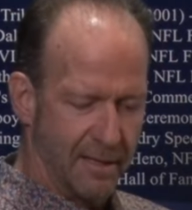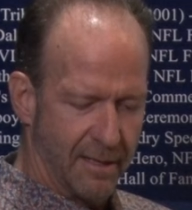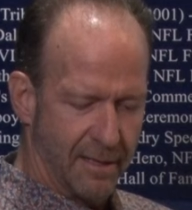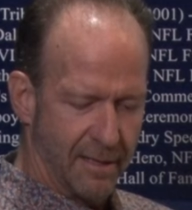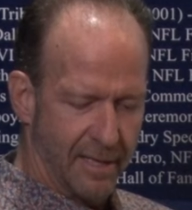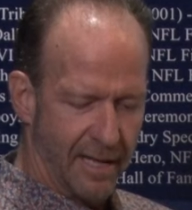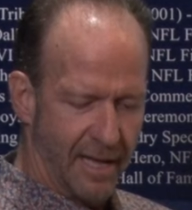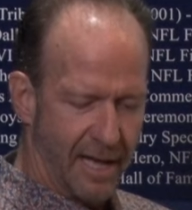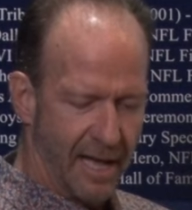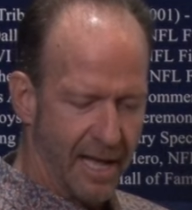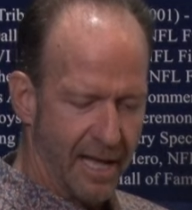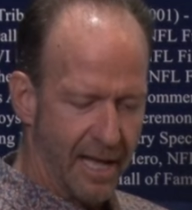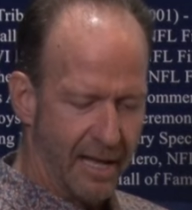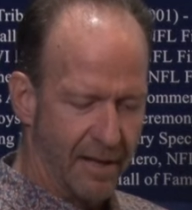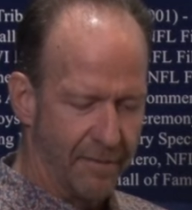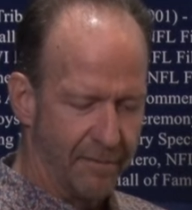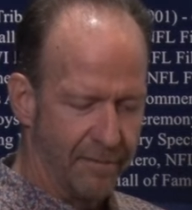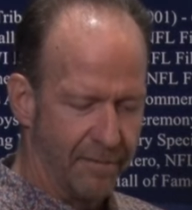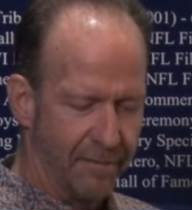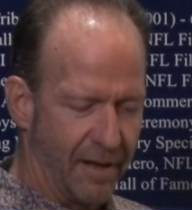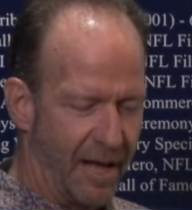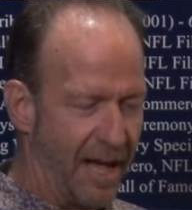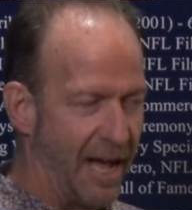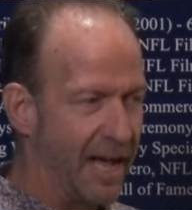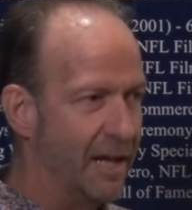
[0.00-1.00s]
Yeah, I
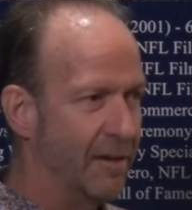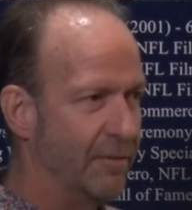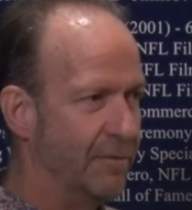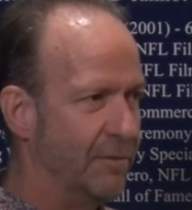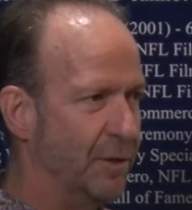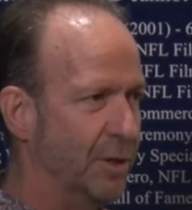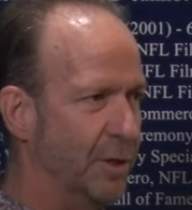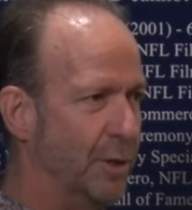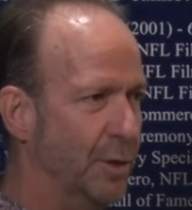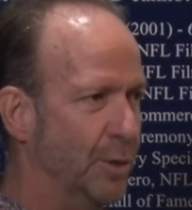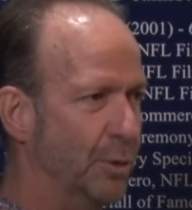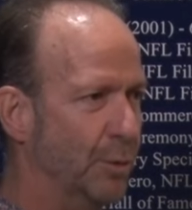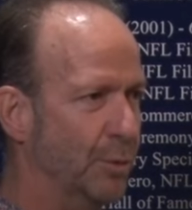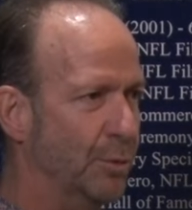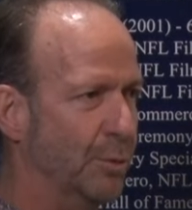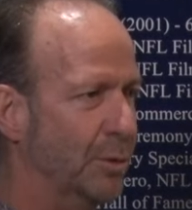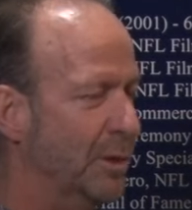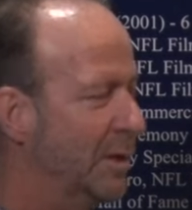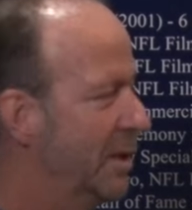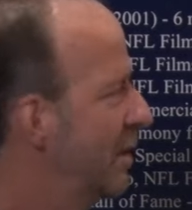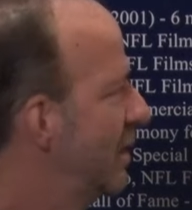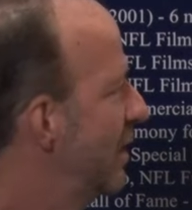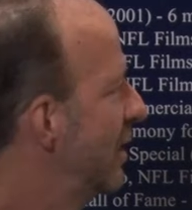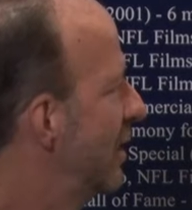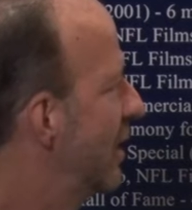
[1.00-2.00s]
have, I have no.
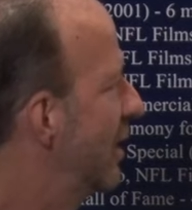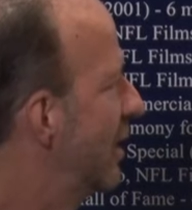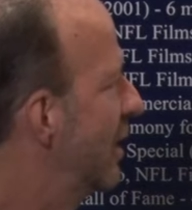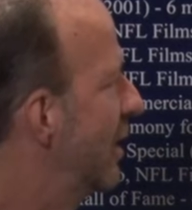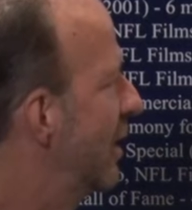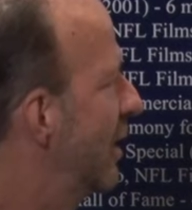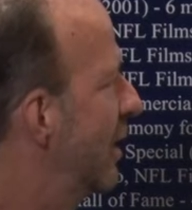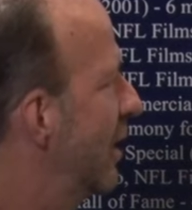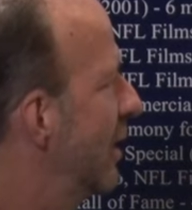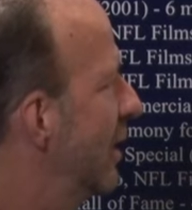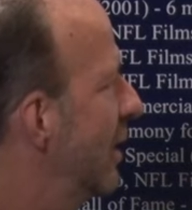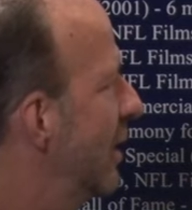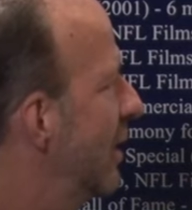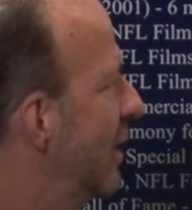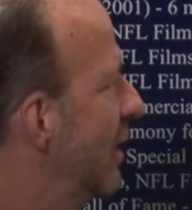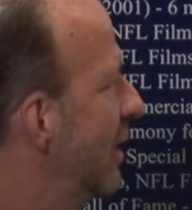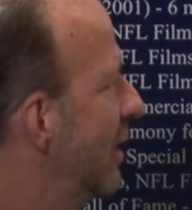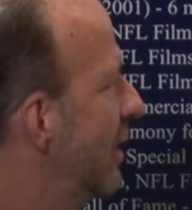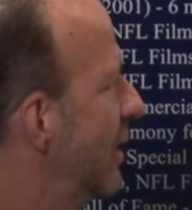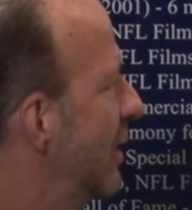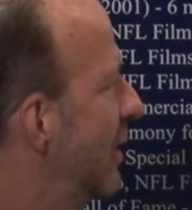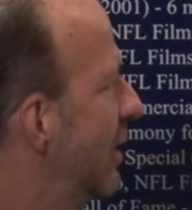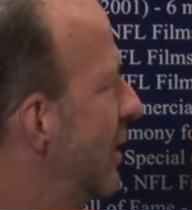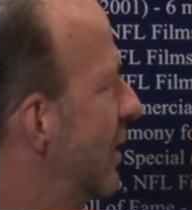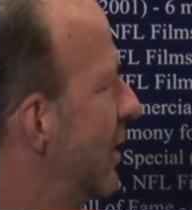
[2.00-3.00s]

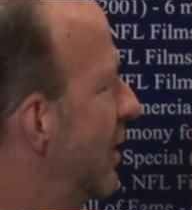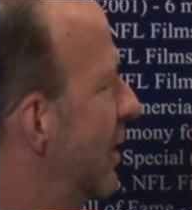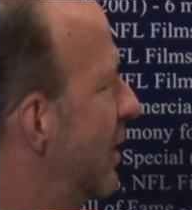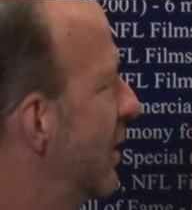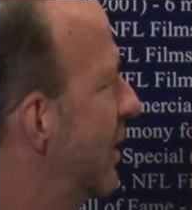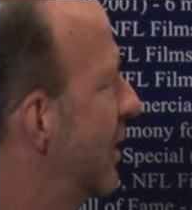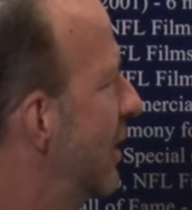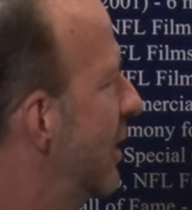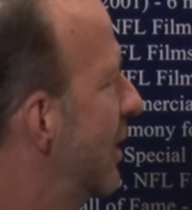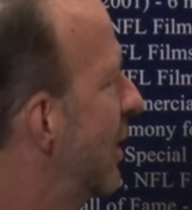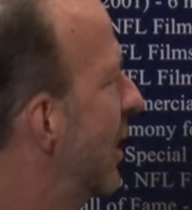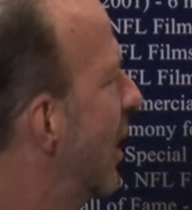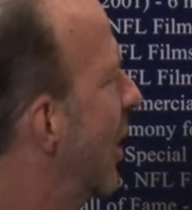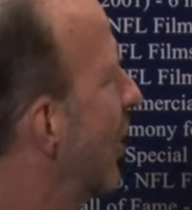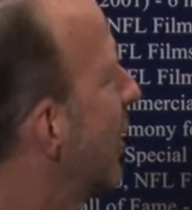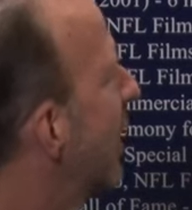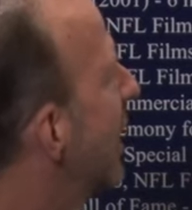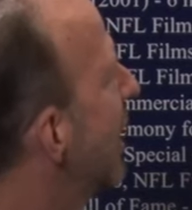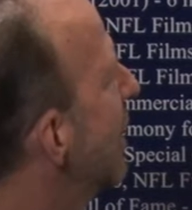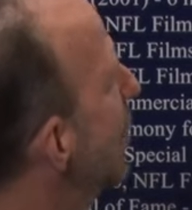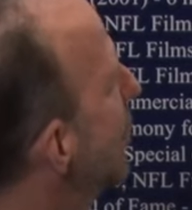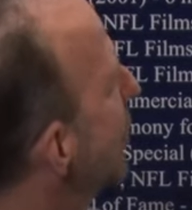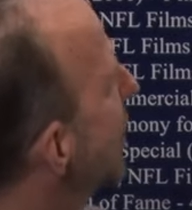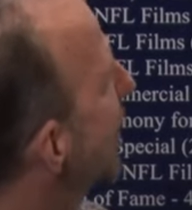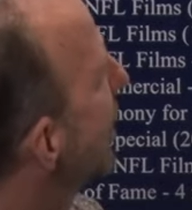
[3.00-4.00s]
Uh,
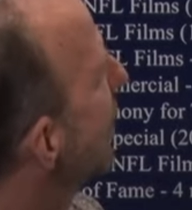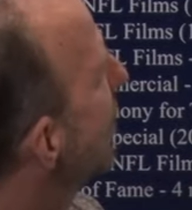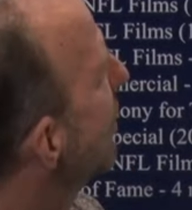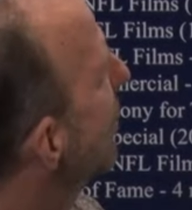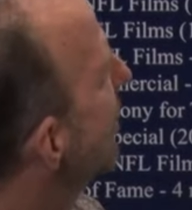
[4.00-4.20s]
okay, here we go.